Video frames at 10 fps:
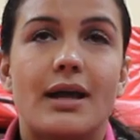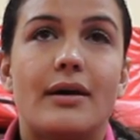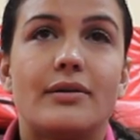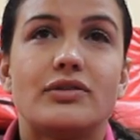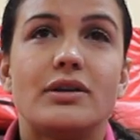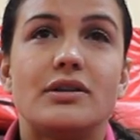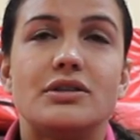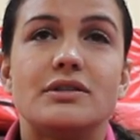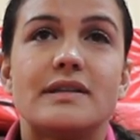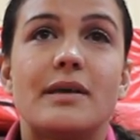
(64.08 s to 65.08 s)
now
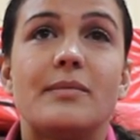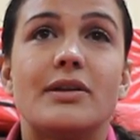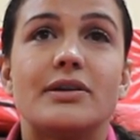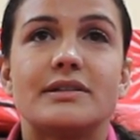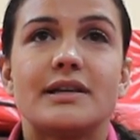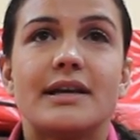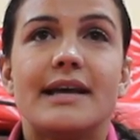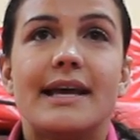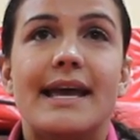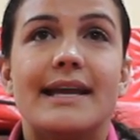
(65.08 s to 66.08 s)
teaching seminars,
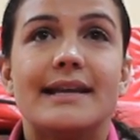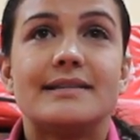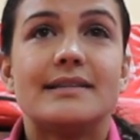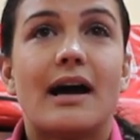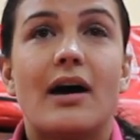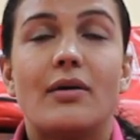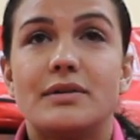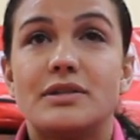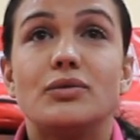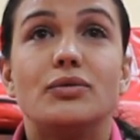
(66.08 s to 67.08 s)
and I see how
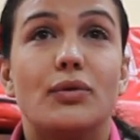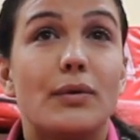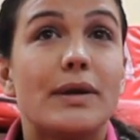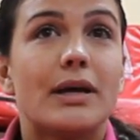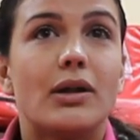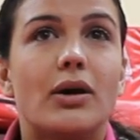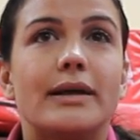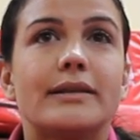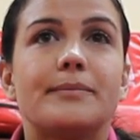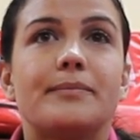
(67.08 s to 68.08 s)
it's growing a
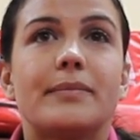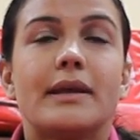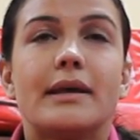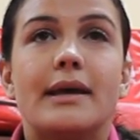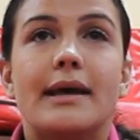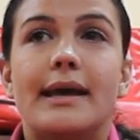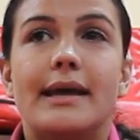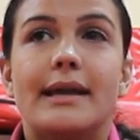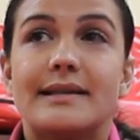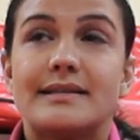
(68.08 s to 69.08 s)
lot.
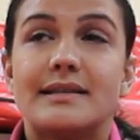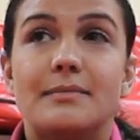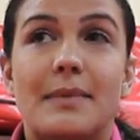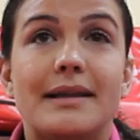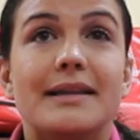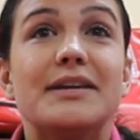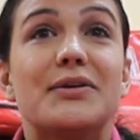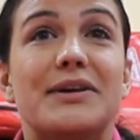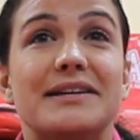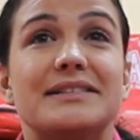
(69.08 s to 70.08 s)
And I see my
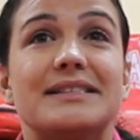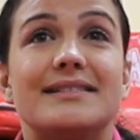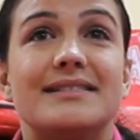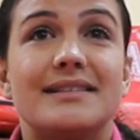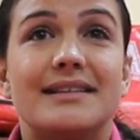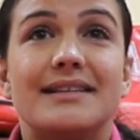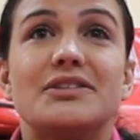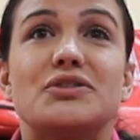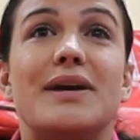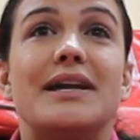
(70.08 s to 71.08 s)
little cousins
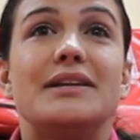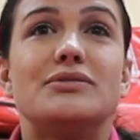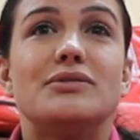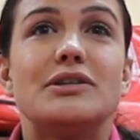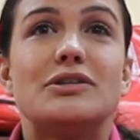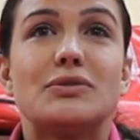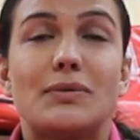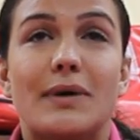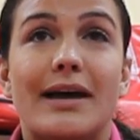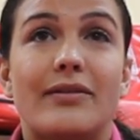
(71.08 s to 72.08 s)
training jiu-jitsu.
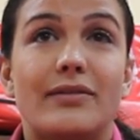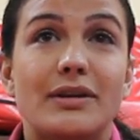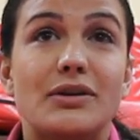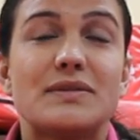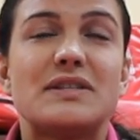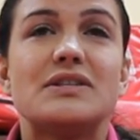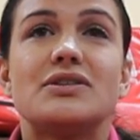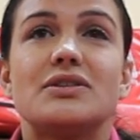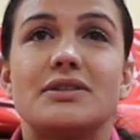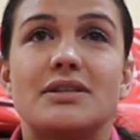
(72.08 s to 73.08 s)
I have little
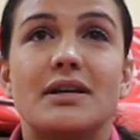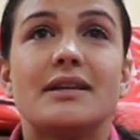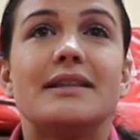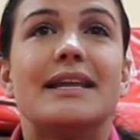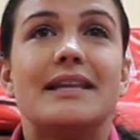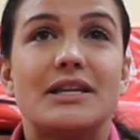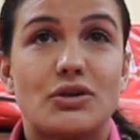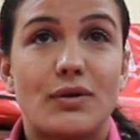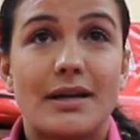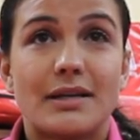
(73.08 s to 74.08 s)
sisters that they
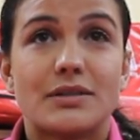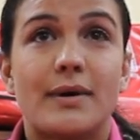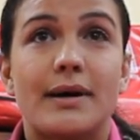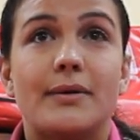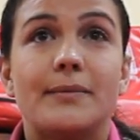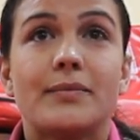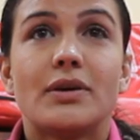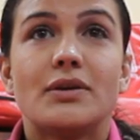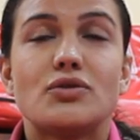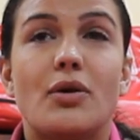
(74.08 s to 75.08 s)
train as well.
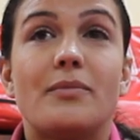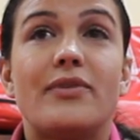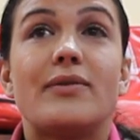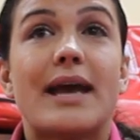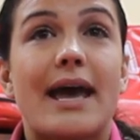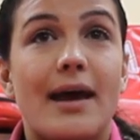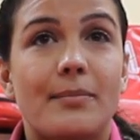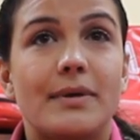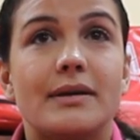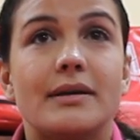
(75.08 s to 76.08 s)
So I'm very
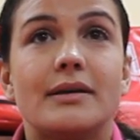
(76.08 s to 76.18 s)
happy